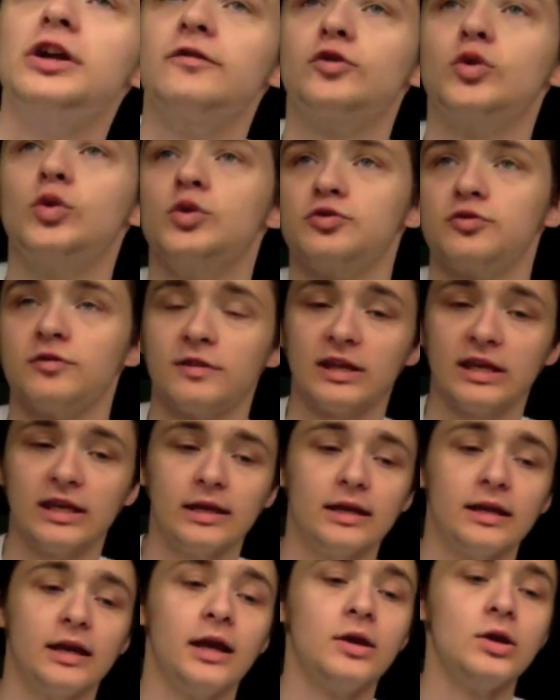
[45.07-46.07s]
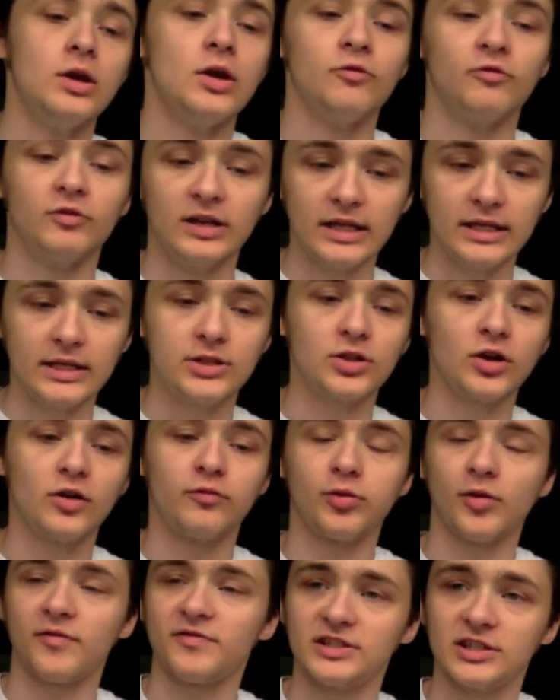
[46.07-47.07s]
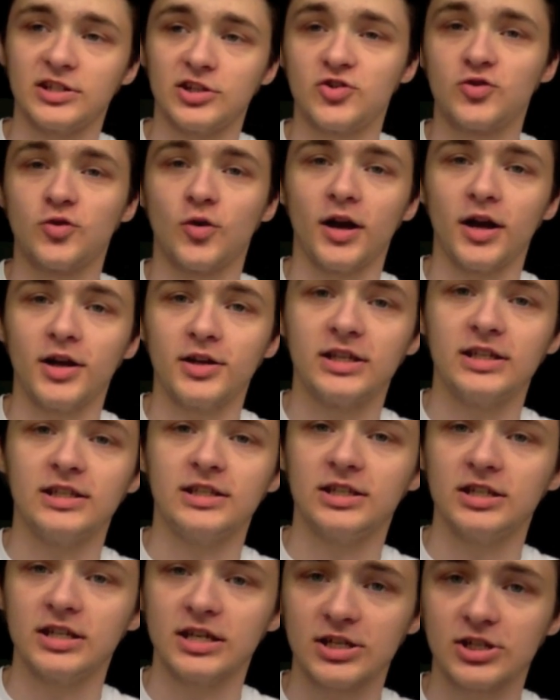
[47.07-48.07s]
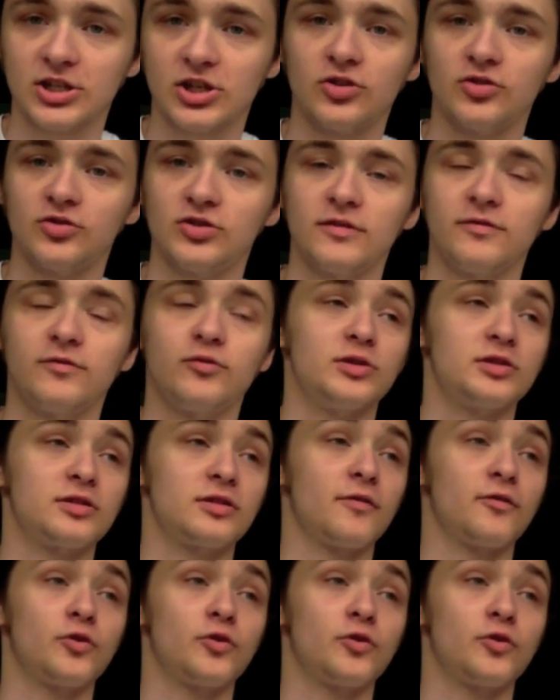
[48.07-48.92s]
of course, with the release of Prophecy Destroyer, TCG exclusive, which,